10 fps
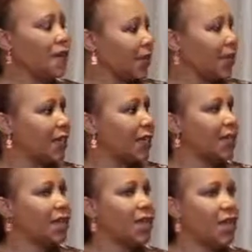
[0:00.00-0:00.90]
and that kind of
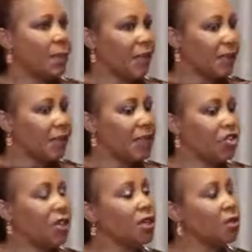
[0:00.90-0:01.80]
thing. Yes. But
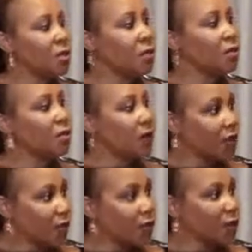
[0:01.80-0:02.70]
financially, you're supposed to
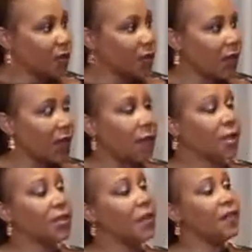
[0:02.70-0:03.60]
have goals as well,
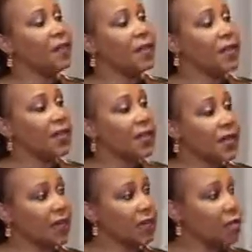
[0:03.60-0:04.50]
because even these
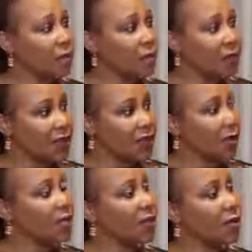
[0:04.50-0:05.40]
other dreams and
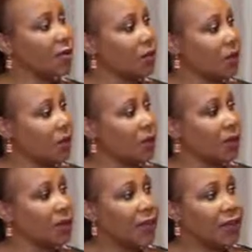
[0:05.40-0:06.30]
goals that we're talking
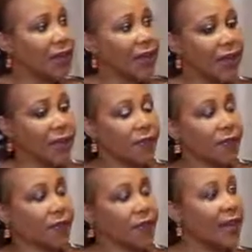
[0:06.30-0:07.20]
about, they have
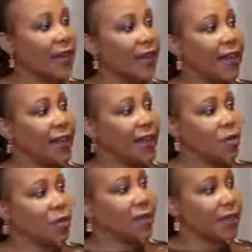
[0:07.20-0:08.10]
a link
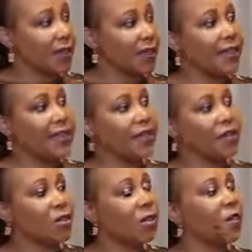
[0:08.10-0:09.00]
to money. They
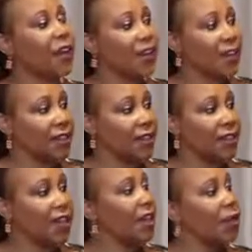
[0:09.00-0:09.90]
need to be financed